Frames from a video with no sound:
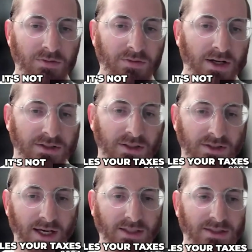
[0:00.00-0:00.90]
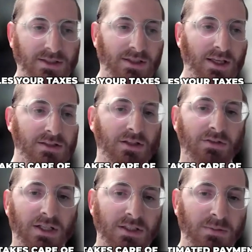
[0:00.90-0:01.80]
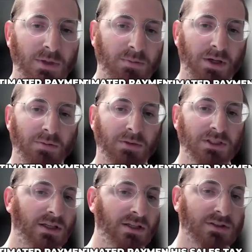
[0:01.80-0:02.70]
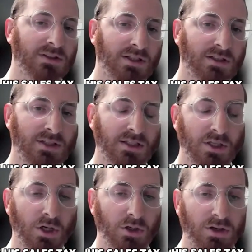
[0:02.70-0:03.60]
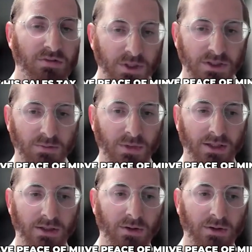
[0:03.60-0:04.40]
files your taxes, he takes care of your estimated payments, takes care of your sales tax, you have peace of mind.